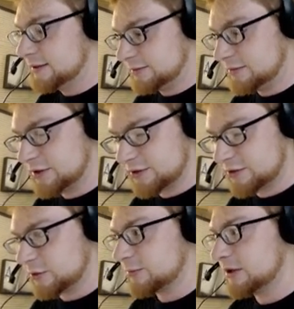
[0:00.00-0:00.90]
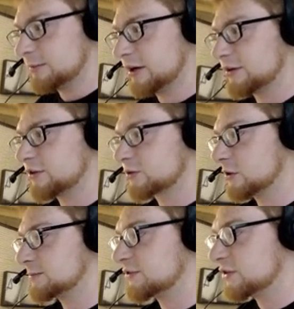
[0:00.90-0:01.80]
because it's going to be a Python
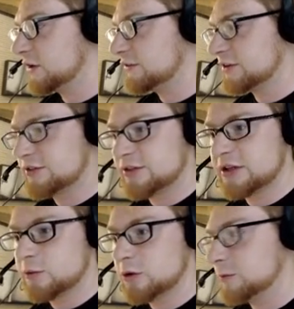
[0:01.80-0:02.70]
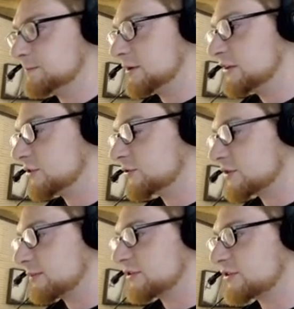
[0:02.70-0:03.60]
script to solve this, and we'll paste those
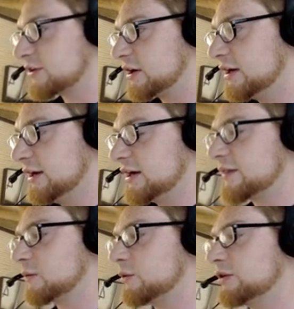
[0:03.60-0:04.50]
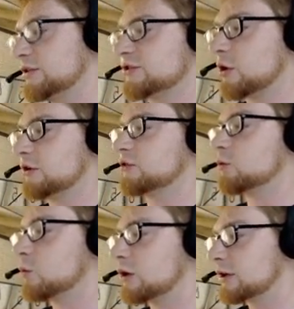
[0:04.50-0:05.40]
numbers in there, and then we'll start to
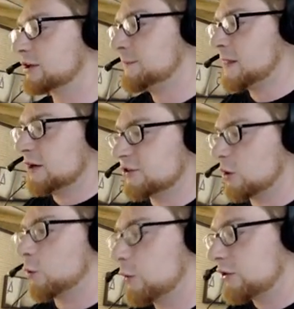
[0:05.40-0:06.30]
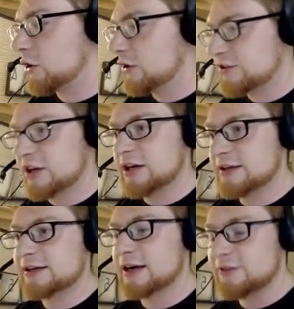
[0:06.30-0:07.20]
work. So with
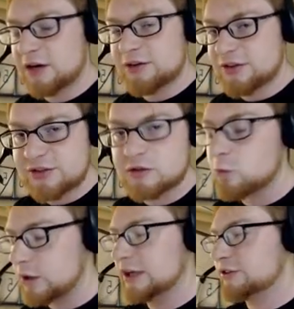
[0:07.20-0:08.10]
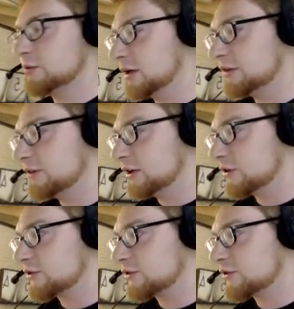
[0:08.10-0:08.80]
RSA, I've covered this in way too many videos